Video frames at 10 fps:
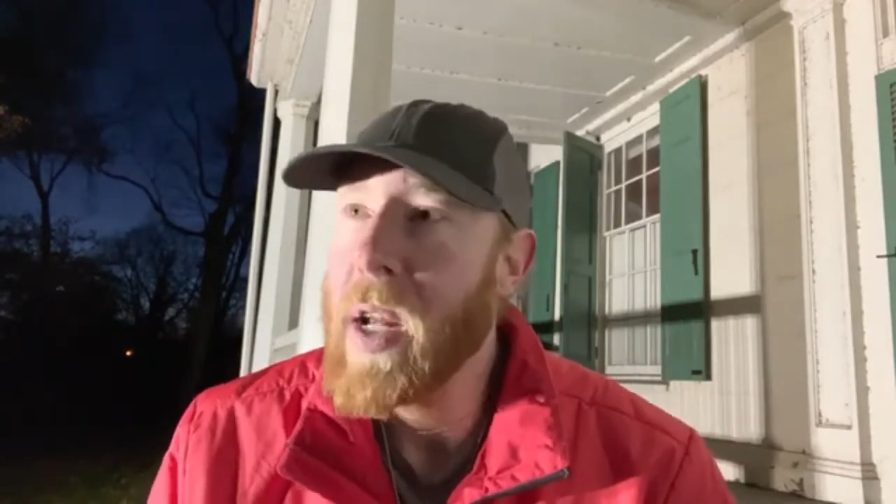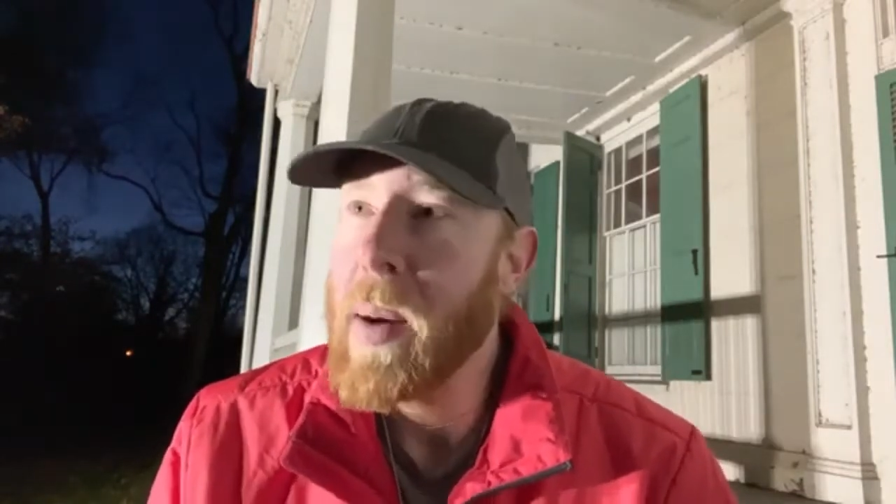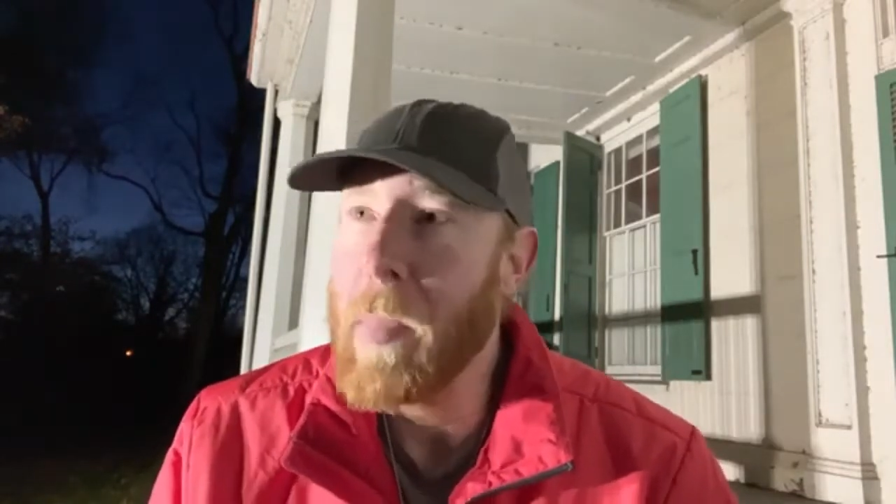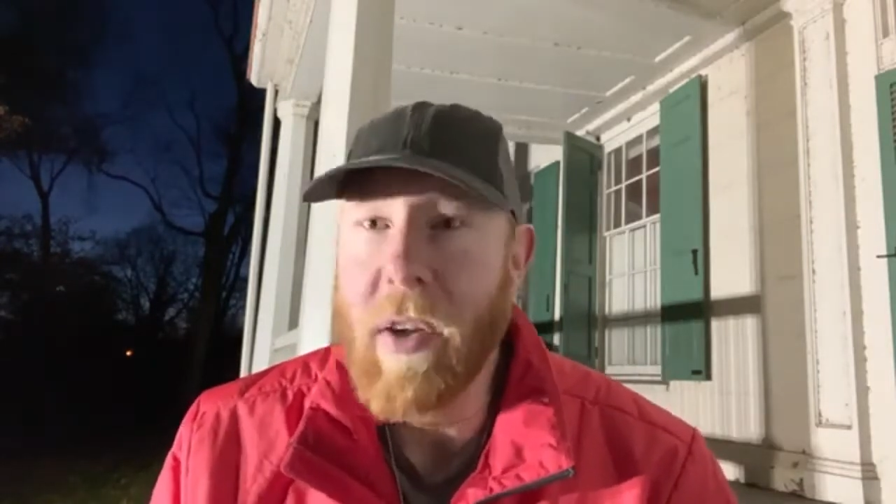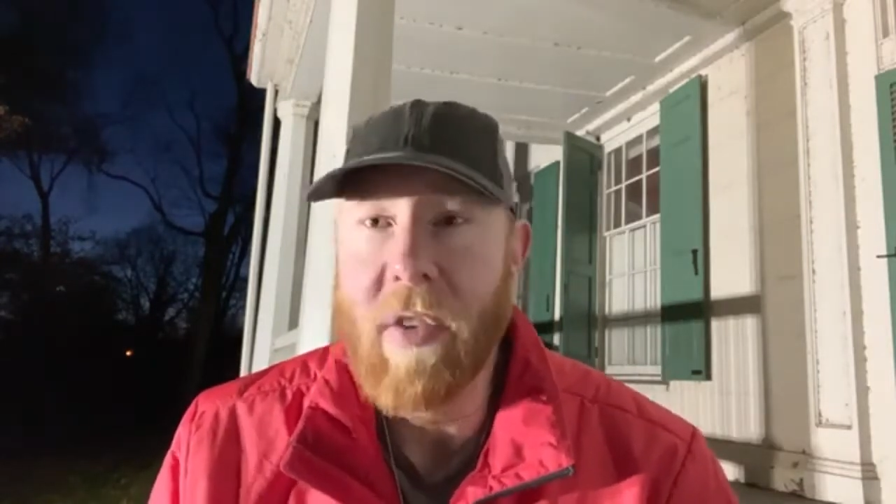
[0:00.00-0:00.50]

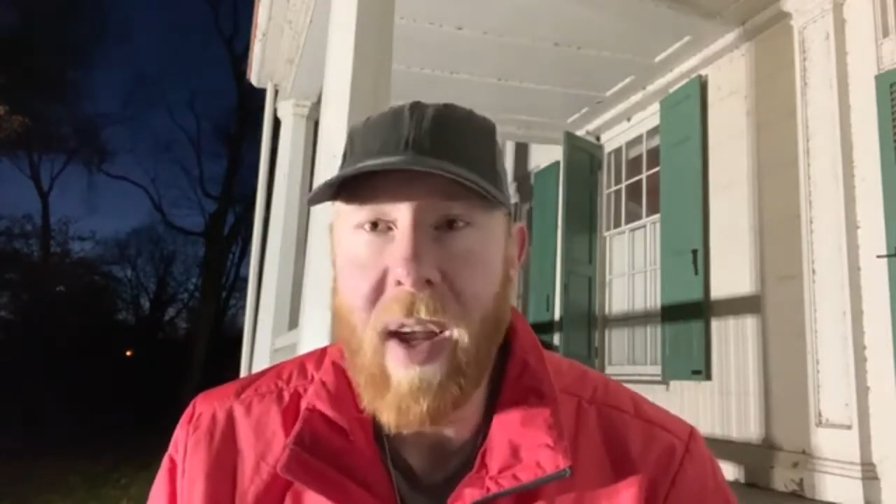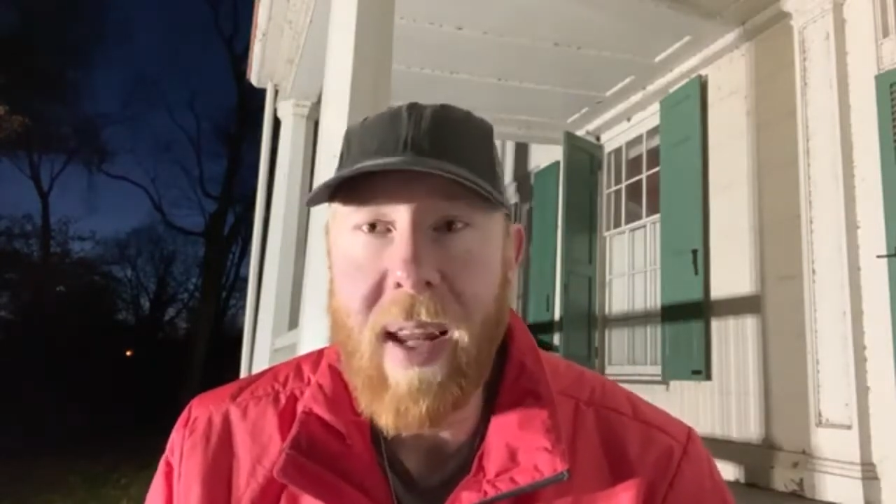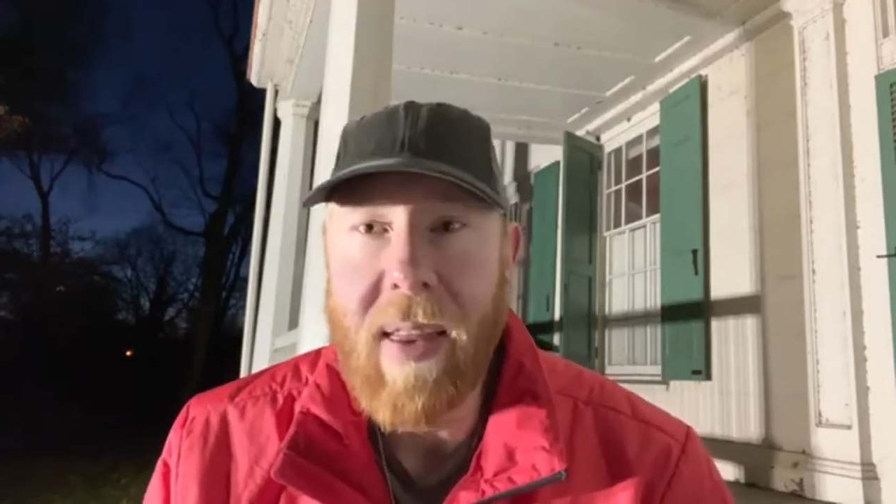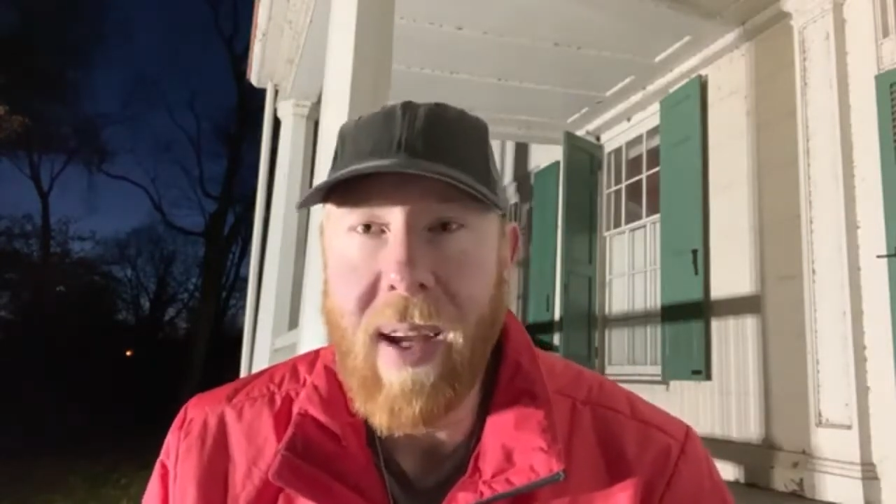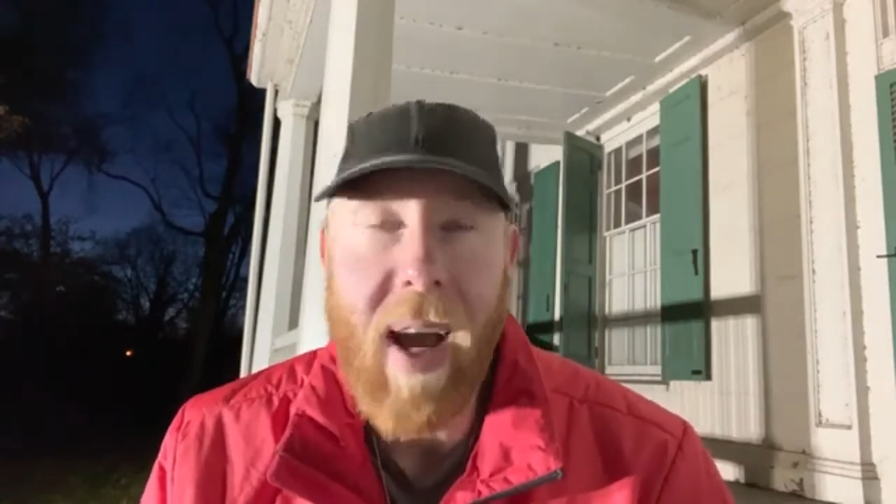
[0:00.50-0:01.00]
much of
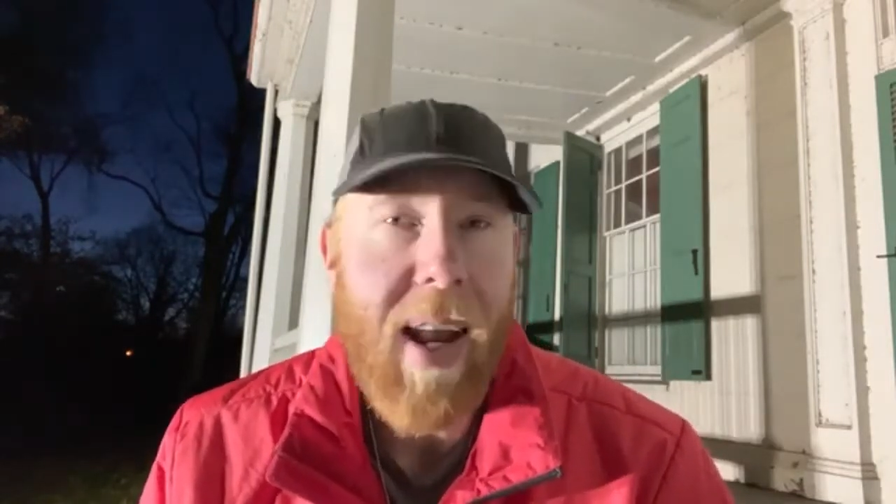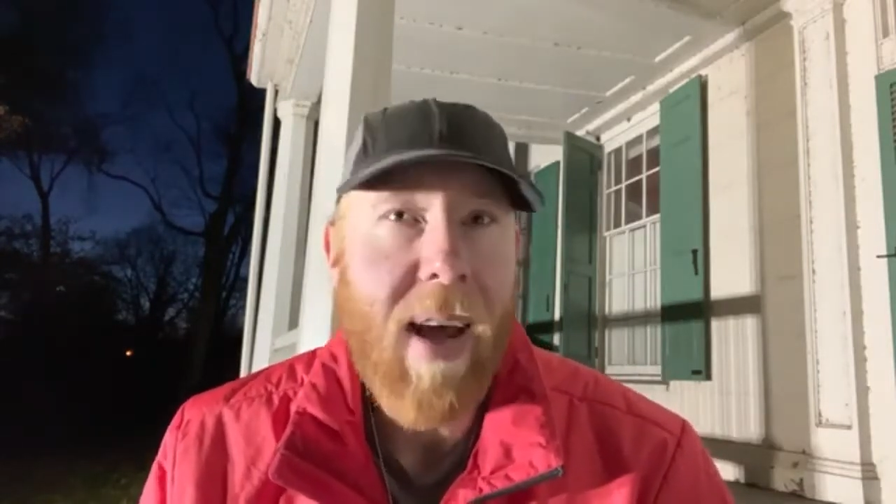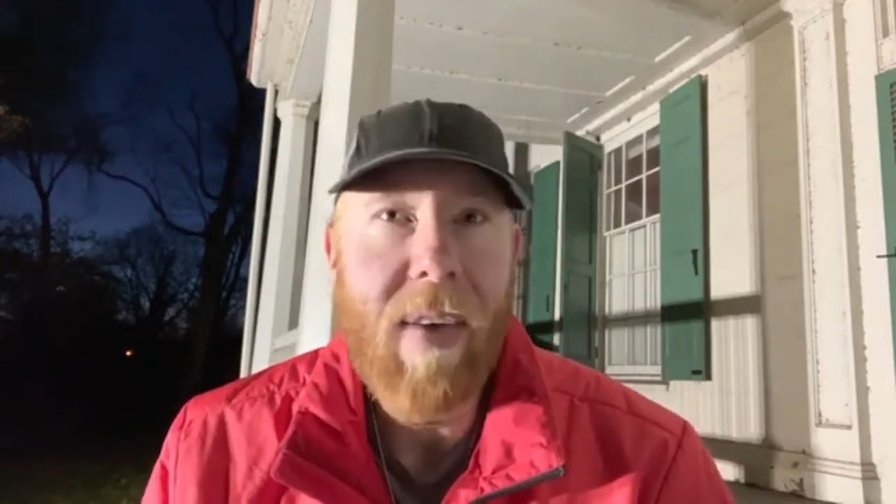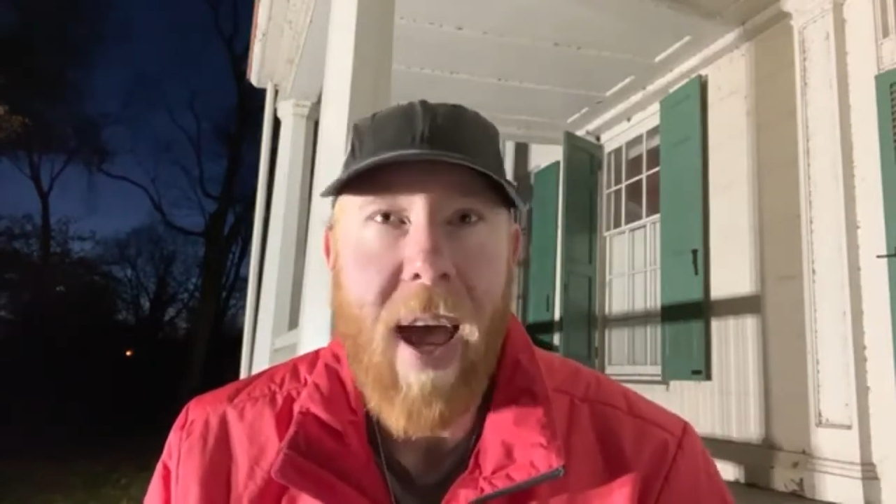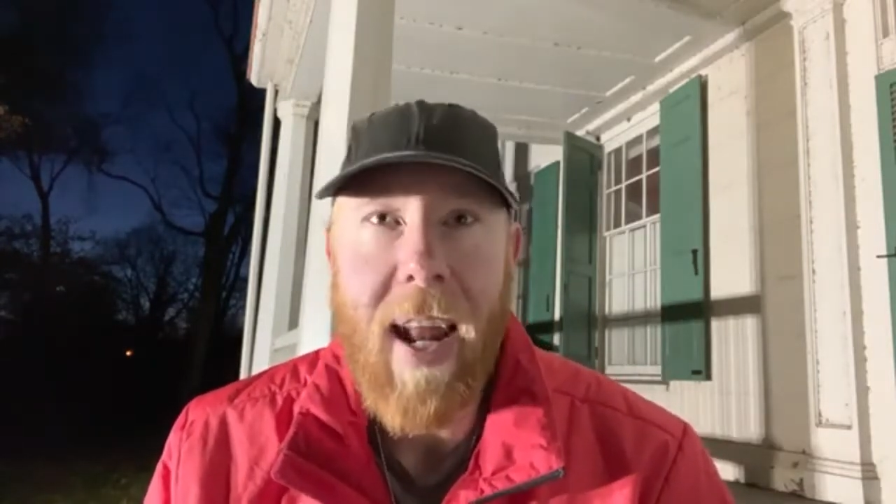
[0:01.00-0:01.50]
anything. I'd
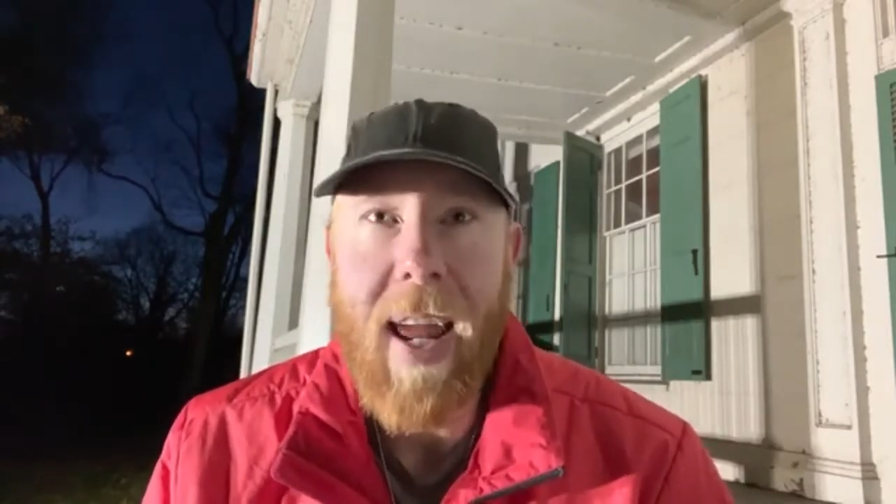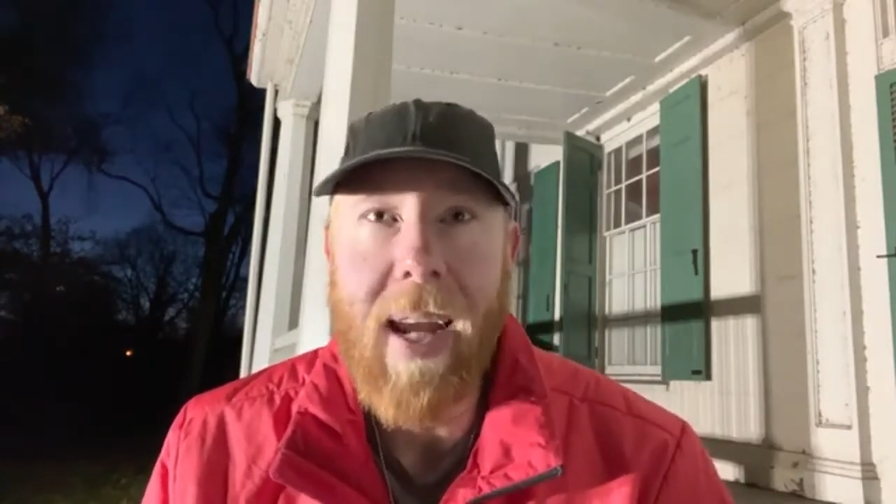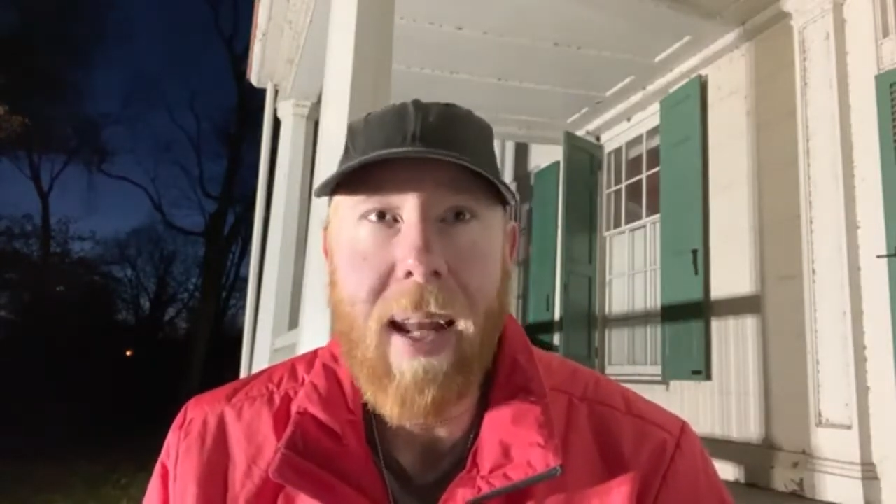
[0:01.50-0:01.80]
have a headache.